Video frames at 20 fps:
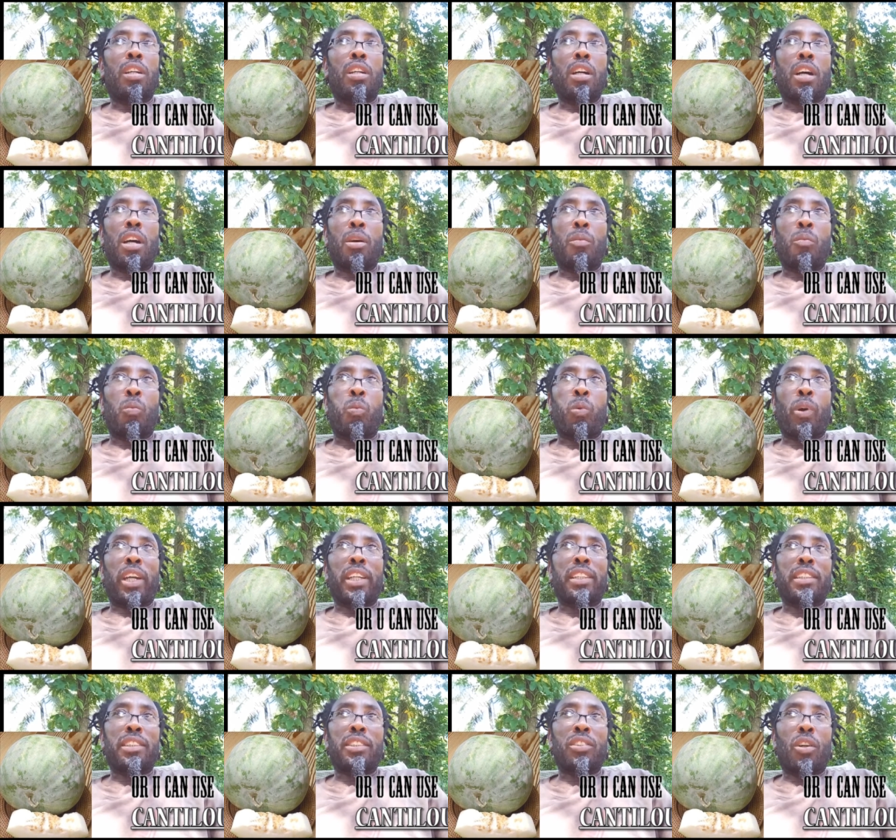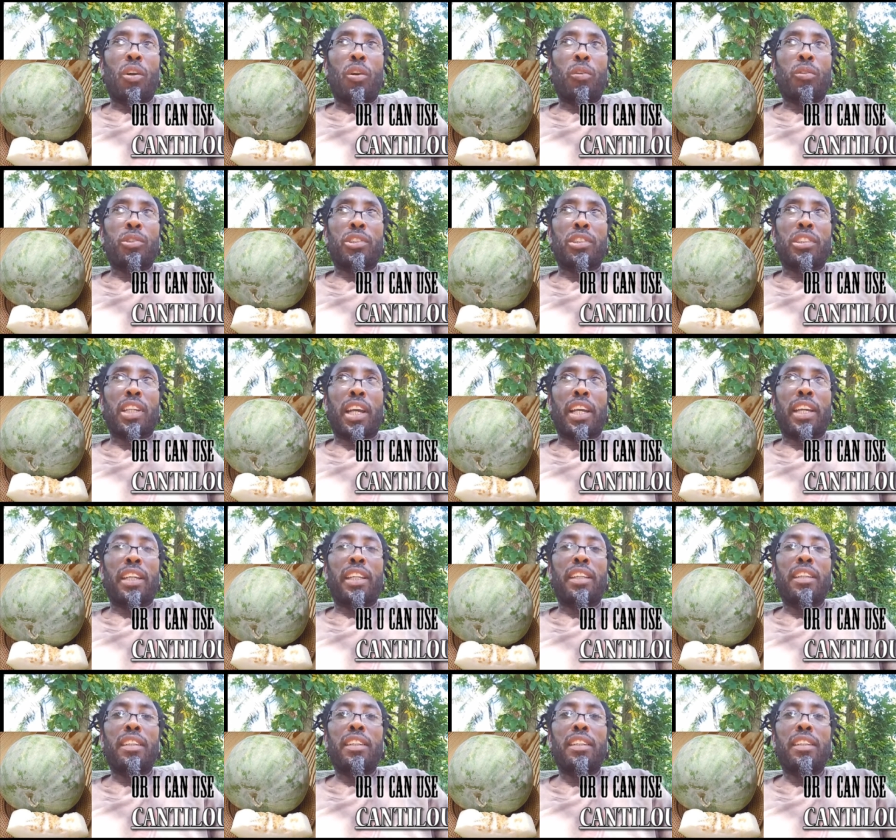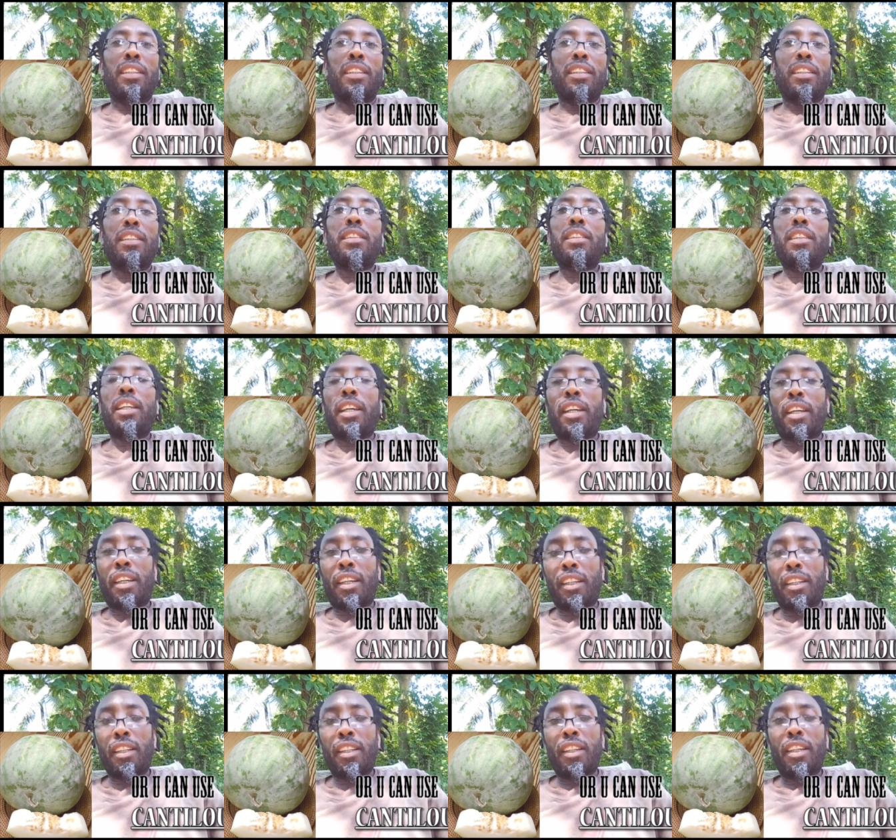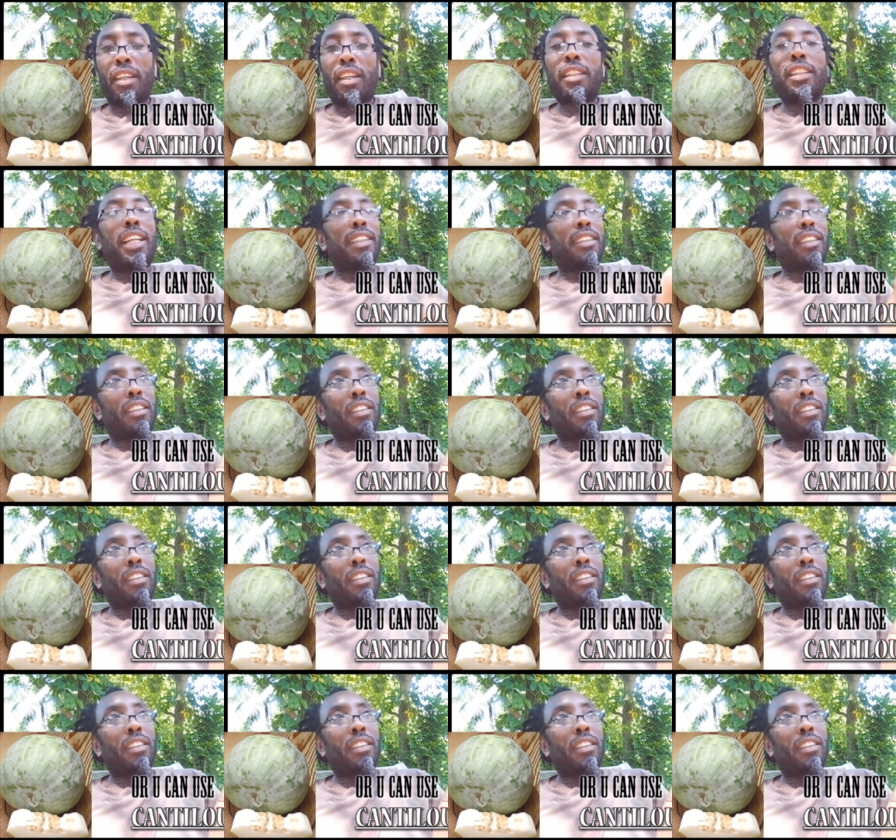um whitish outside. Yeah. That